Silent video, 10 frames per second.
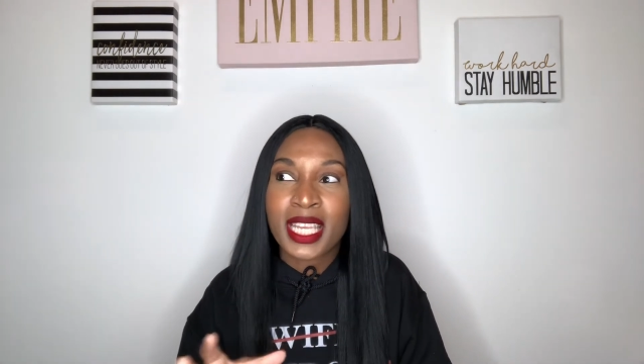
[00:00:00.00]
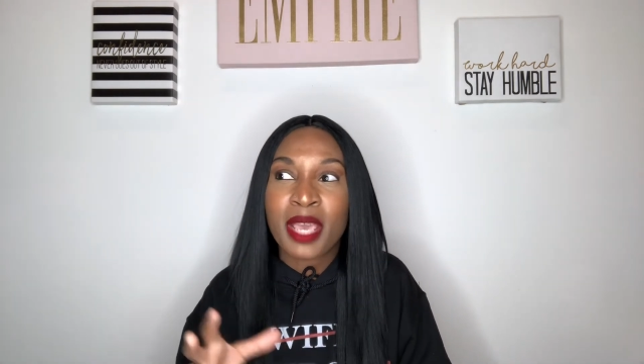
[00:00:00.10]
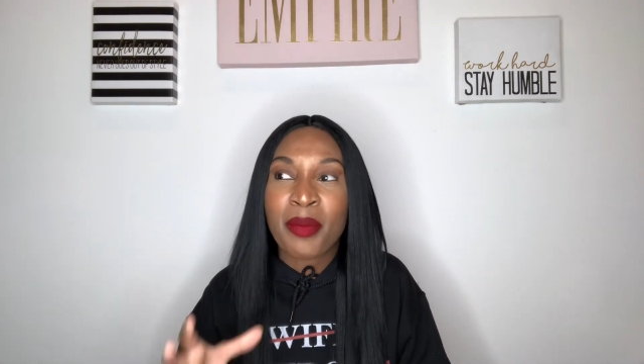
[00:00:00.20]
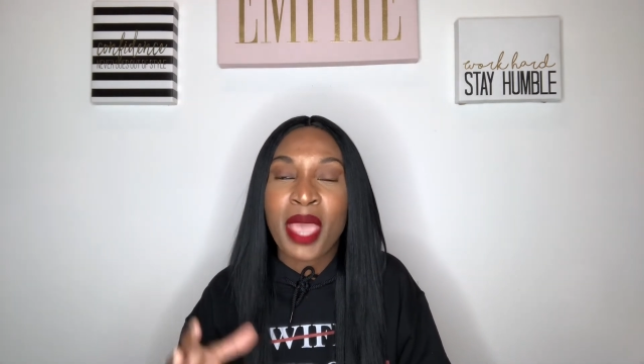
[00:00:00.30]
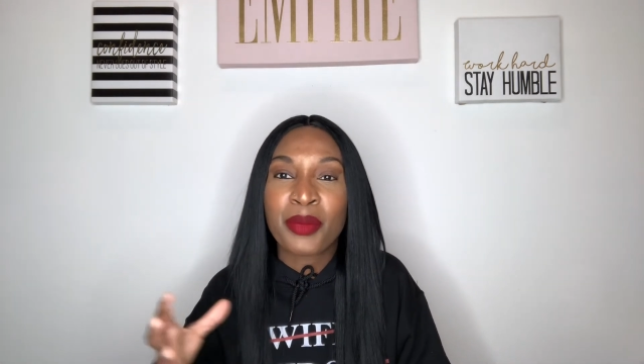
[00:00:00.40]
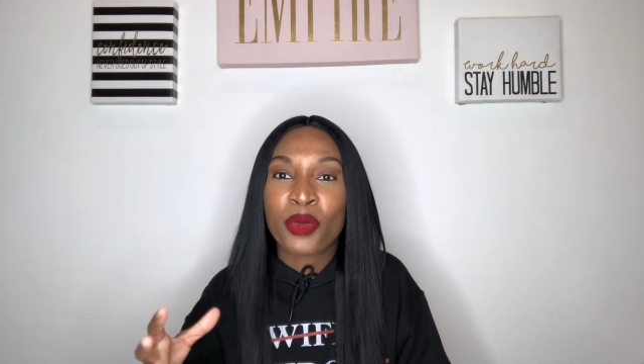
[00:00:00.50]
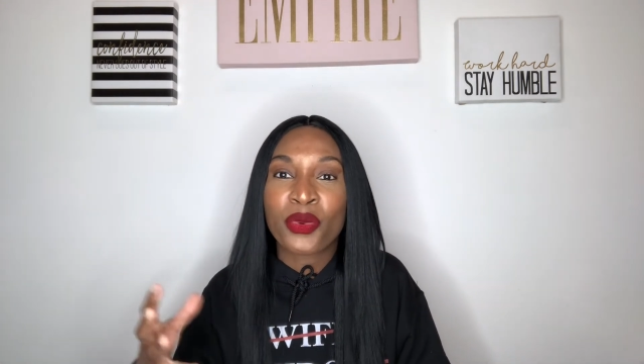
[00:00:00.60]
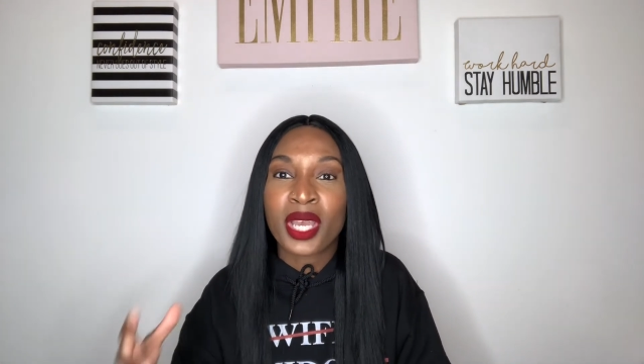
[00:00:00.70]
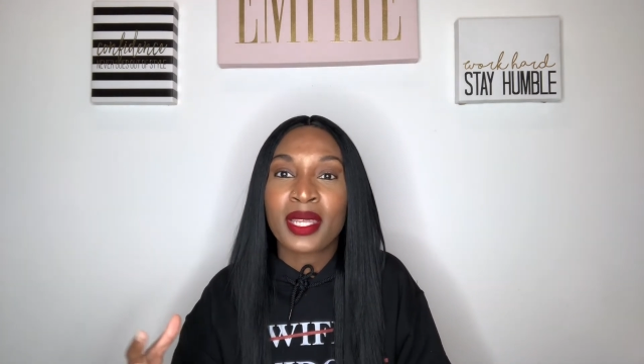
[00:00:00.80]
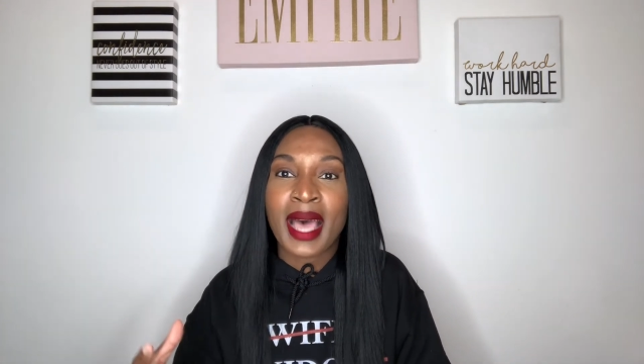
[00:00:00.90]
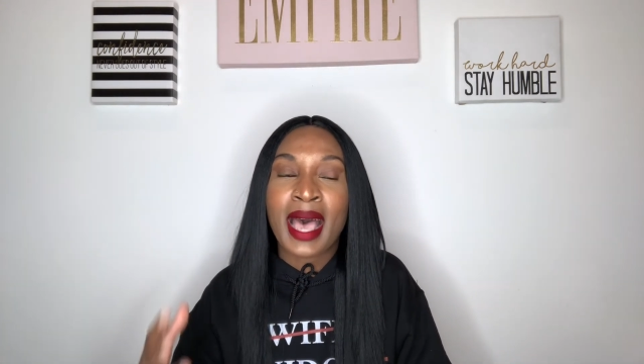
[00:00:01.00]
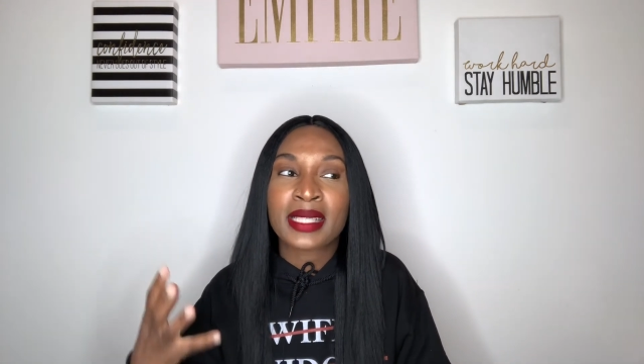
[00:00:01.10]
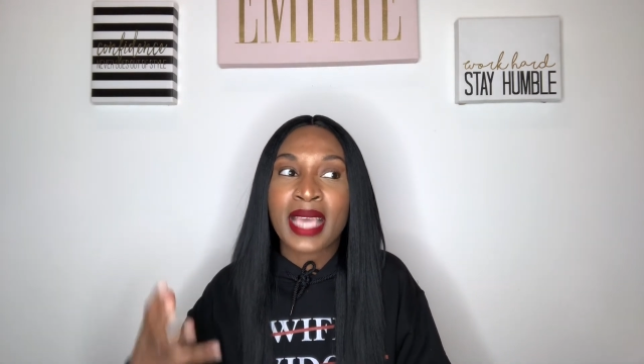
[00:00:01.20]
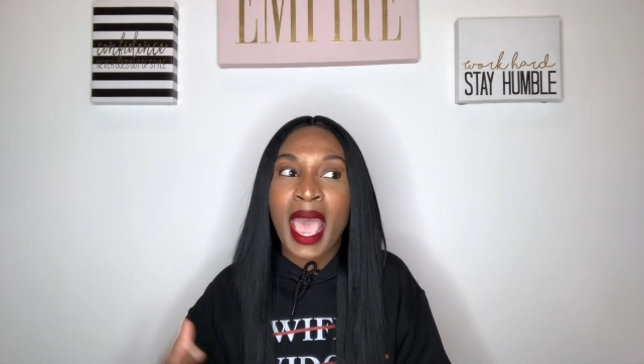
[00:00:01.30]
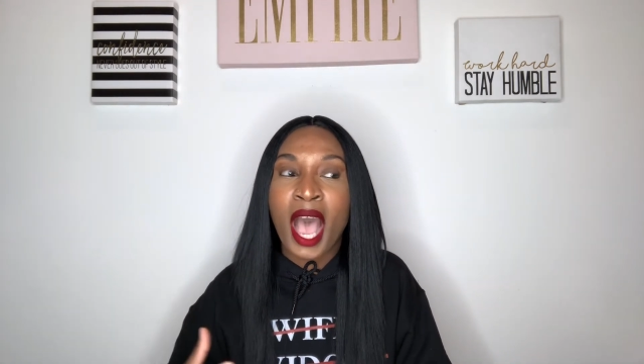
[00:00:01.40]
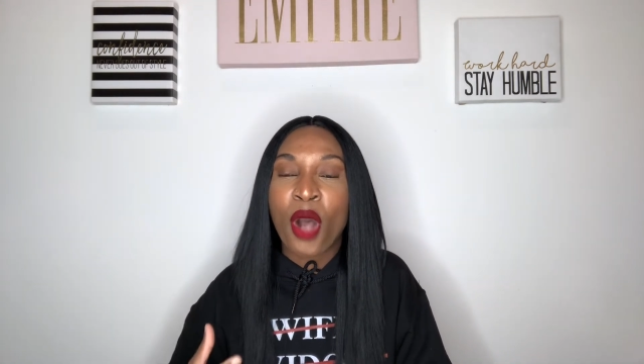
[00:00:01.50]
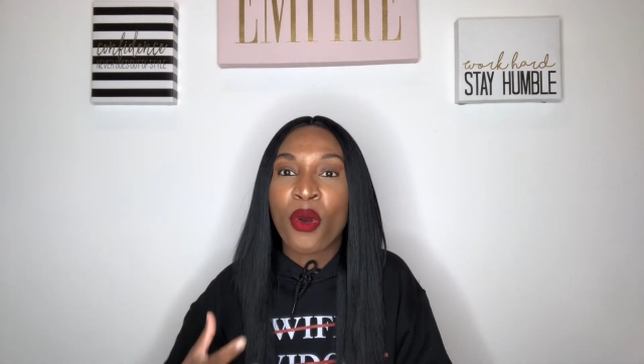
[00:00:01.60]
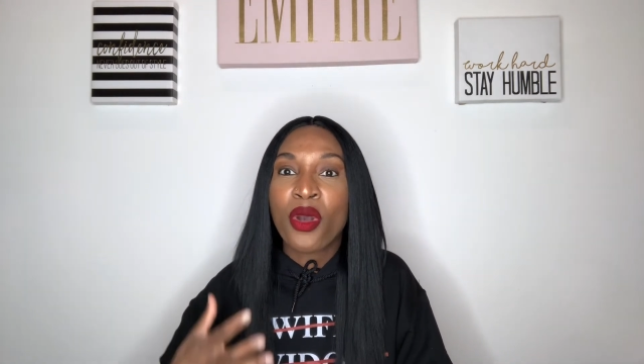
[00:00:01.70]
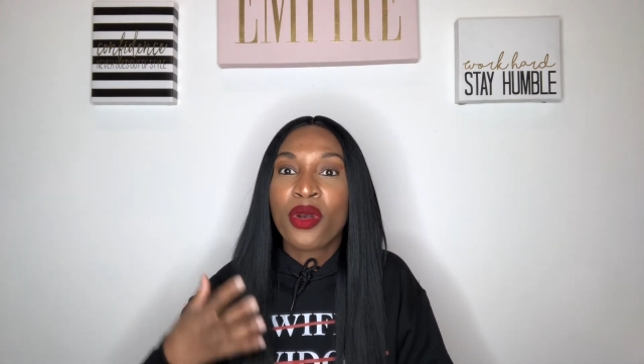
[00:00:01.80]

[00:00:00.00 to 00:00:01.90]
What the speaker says: and it made me realize how